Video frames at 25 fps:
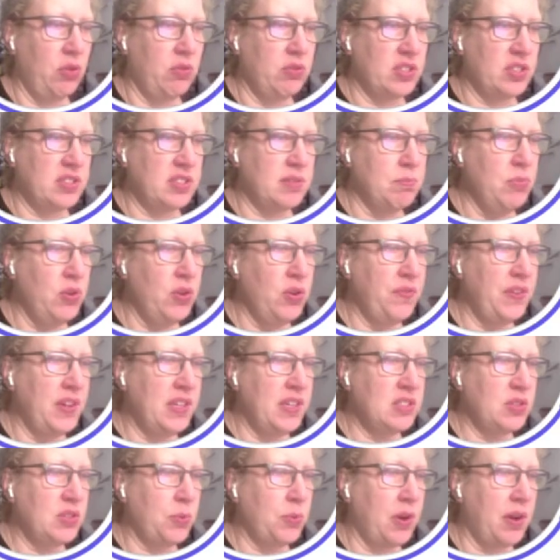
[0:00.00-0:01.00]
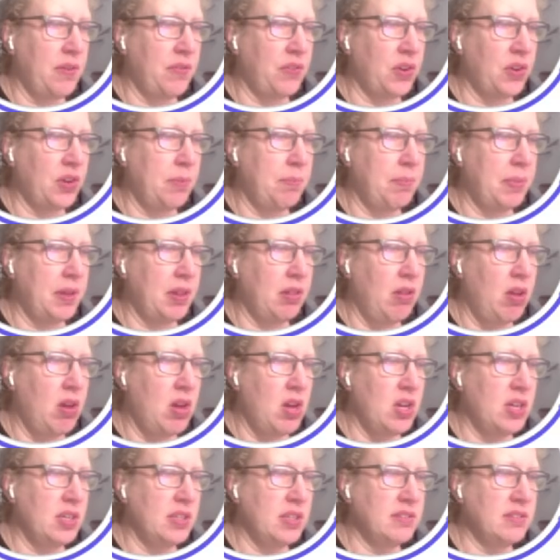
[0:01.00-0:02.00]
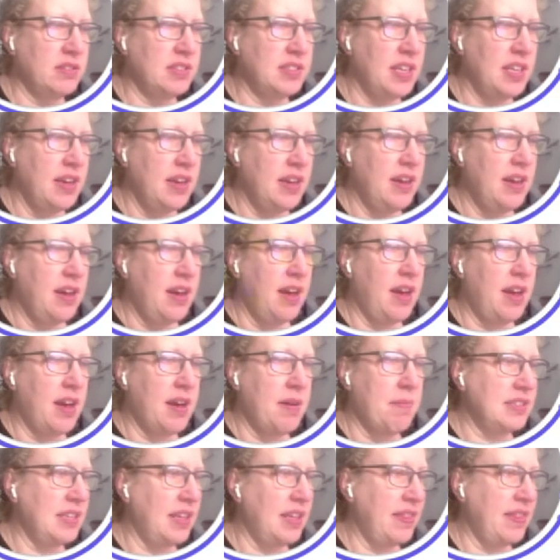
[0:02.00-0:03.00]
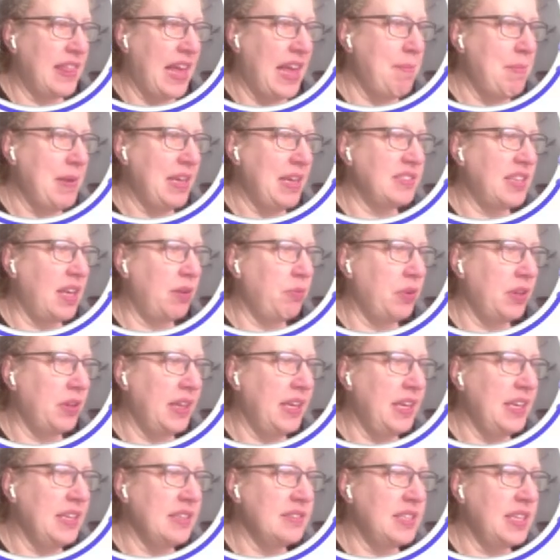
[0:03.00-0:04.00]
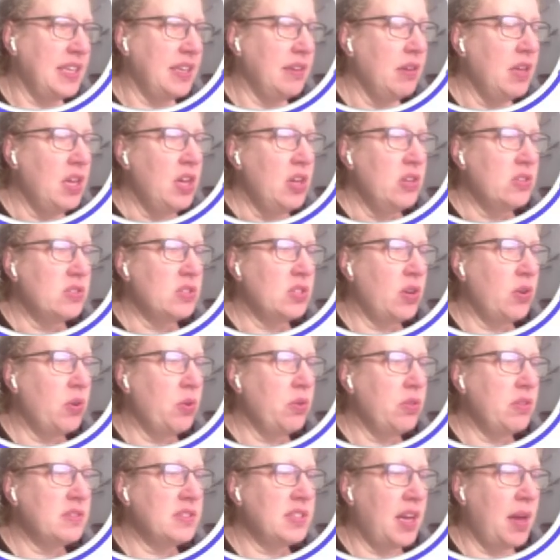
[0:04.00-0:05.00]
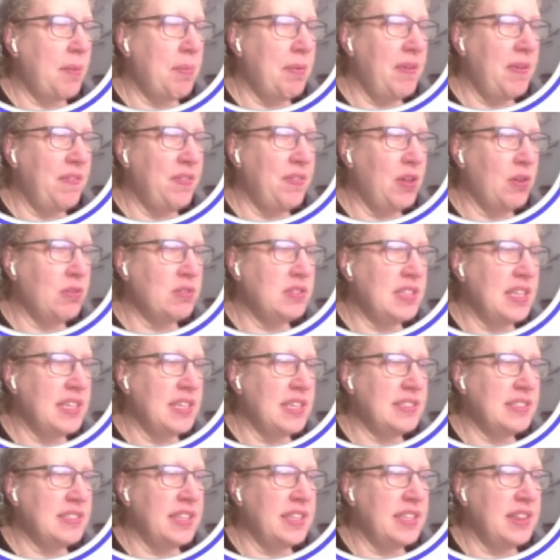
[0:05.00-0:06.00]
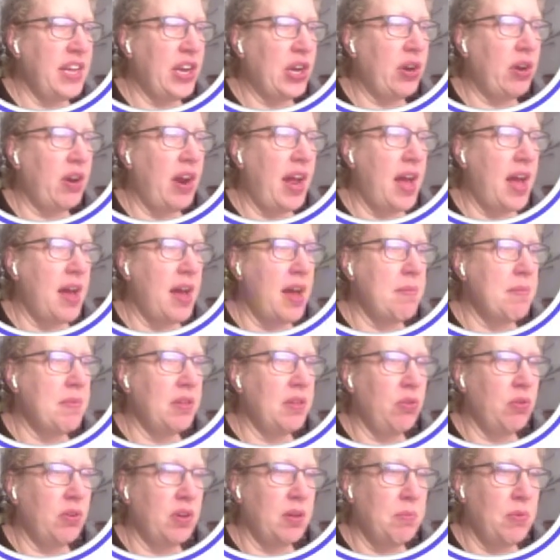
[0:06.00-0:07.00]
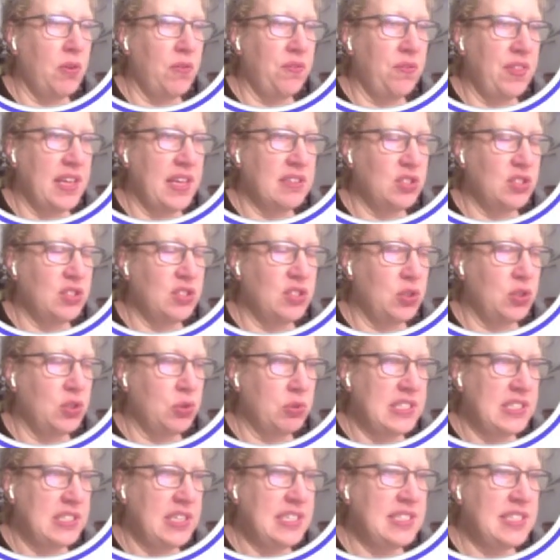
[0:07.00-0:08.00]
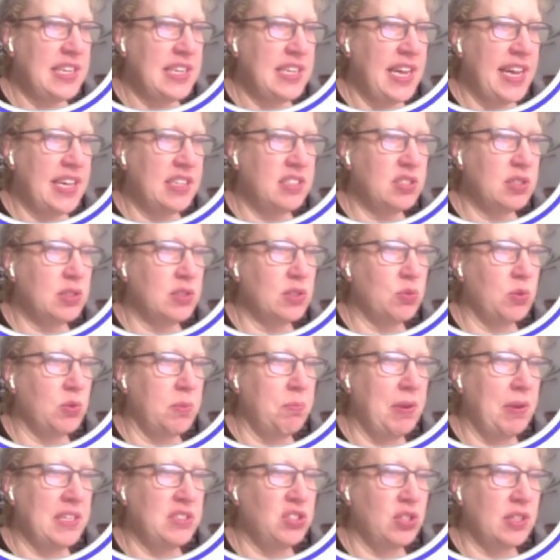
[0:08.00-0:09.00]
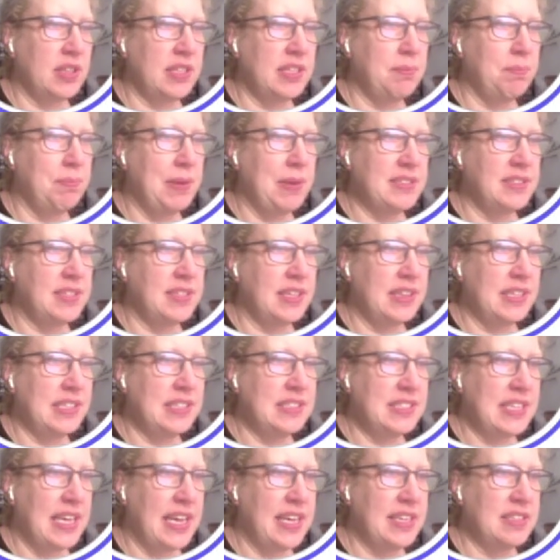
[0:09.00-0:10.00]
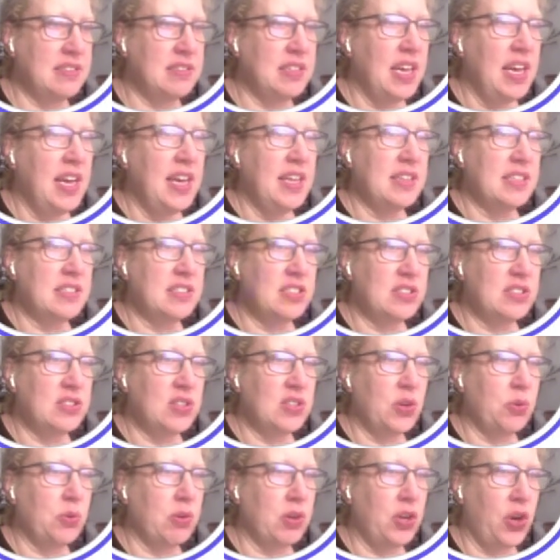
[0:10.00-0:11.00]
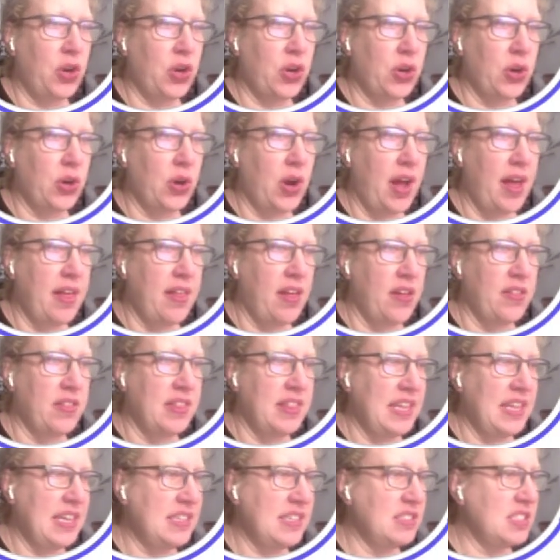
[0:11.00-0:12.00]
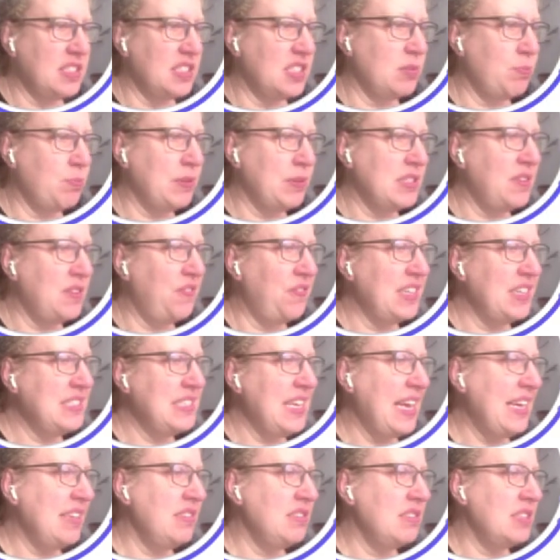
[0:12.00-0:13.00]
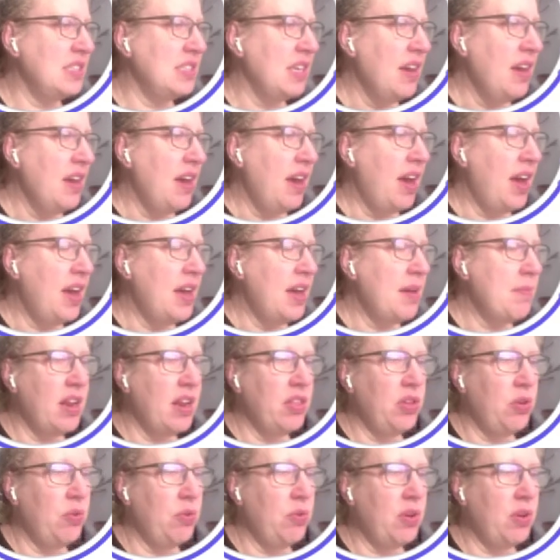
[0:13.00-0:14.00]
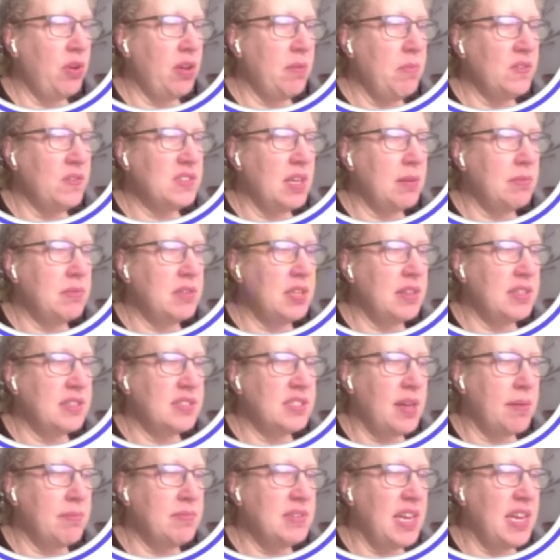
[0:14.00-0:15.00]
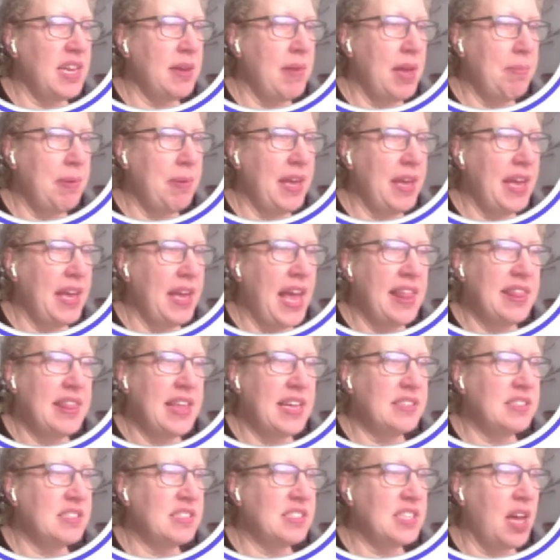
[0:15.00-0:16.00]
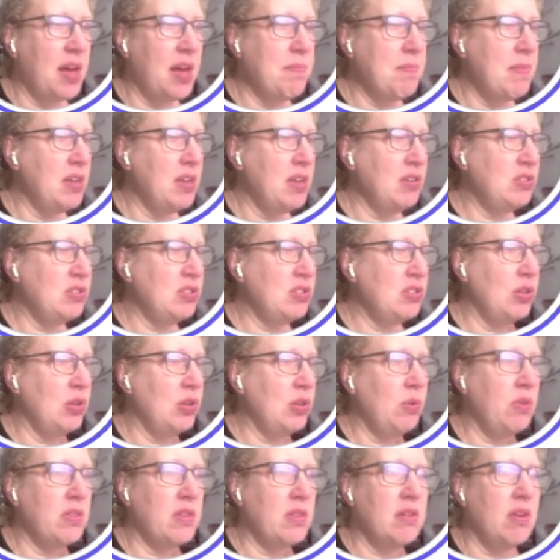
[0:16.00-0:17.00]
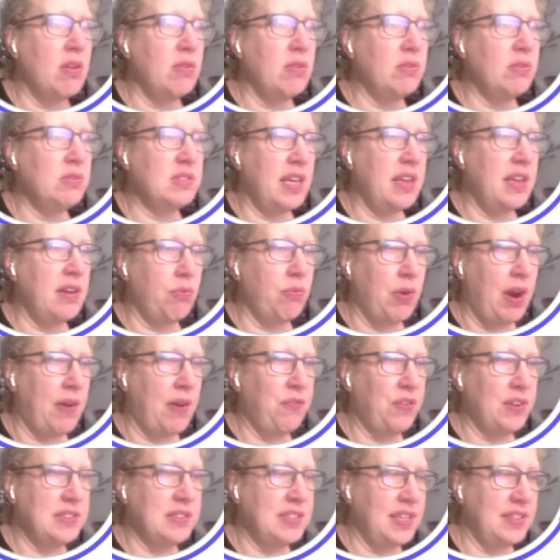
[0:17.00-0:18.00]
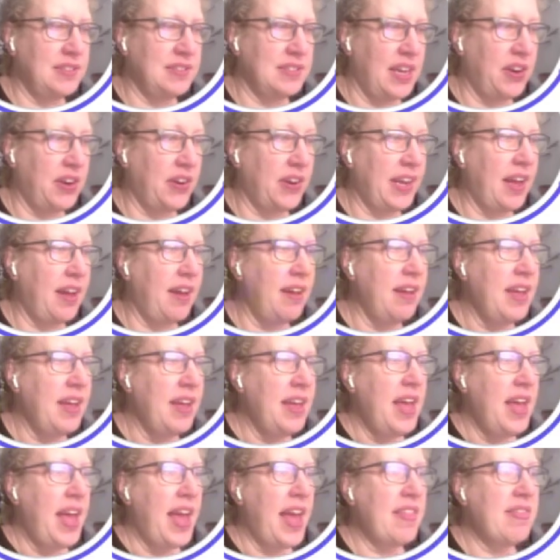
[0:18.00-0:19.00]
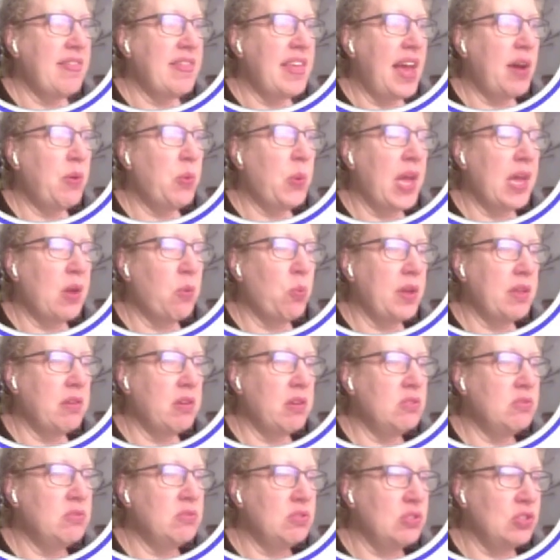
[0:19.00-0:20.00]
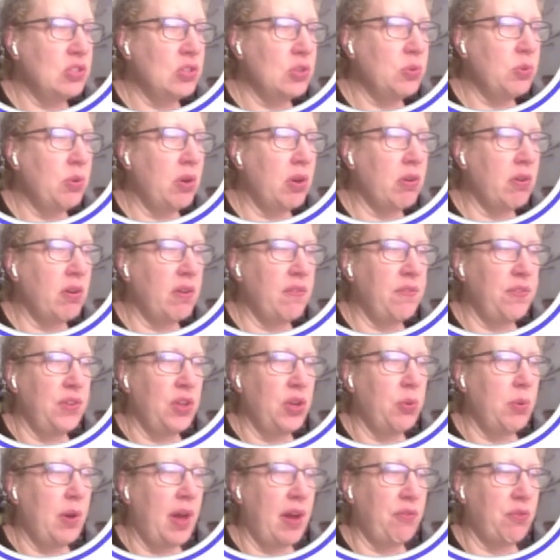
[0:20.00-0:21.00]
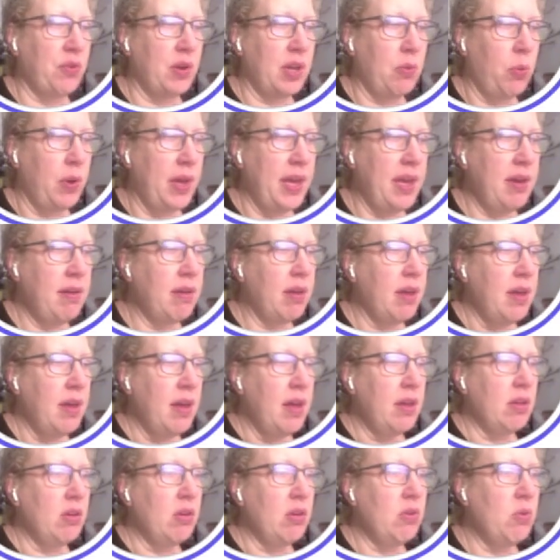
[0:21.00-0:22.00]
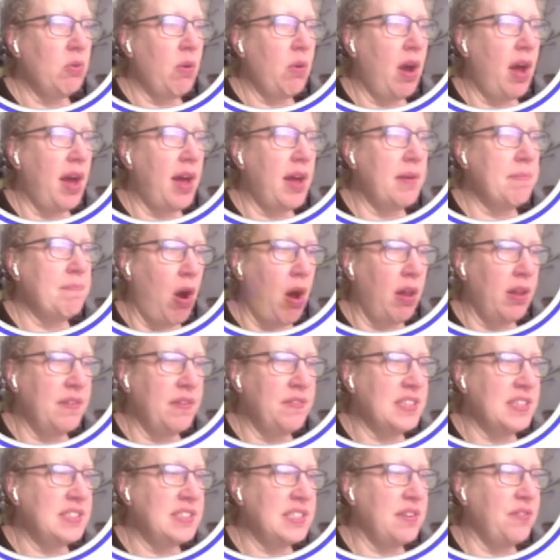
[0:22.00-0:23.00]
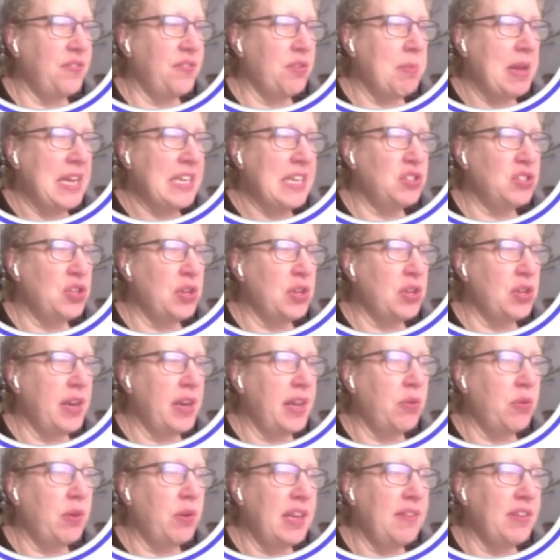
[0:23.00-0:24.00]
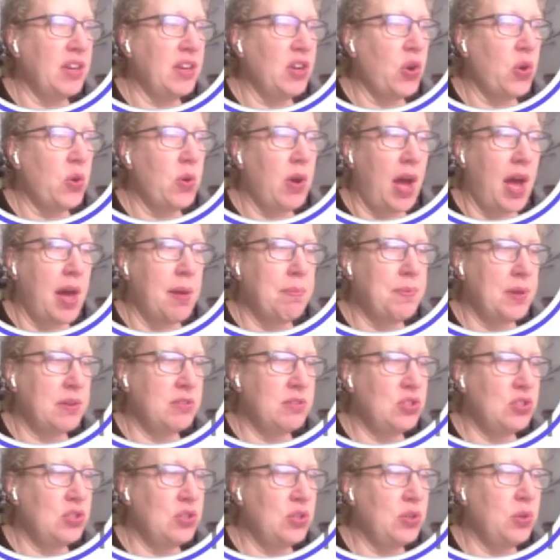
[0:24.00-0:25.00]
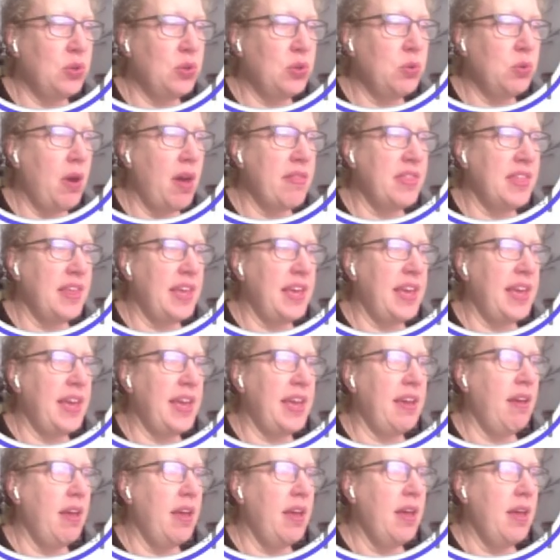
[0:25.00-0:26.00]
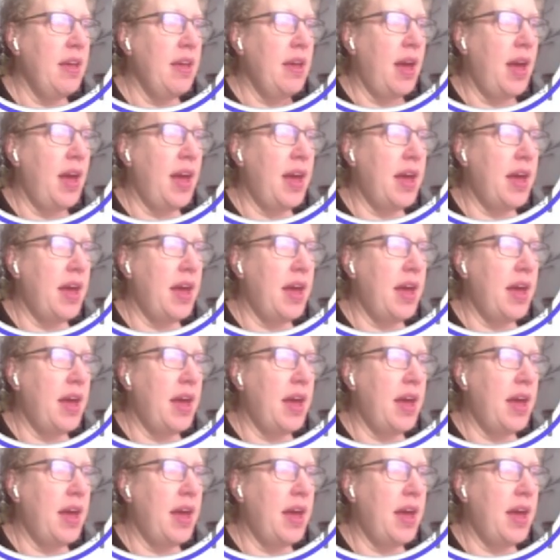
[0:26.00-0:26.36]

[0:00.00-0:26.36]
you just move it to wherever it belongs. And that makes that really easy. So there's a couple of those things in there. You can move things to routine tasks, which basically says this is going to recur on these specific dates. And then you can move some to the someday maybe, and then some to the notes and references area. And that way, when you do a review every week, you review all of this information, and you can even go up to the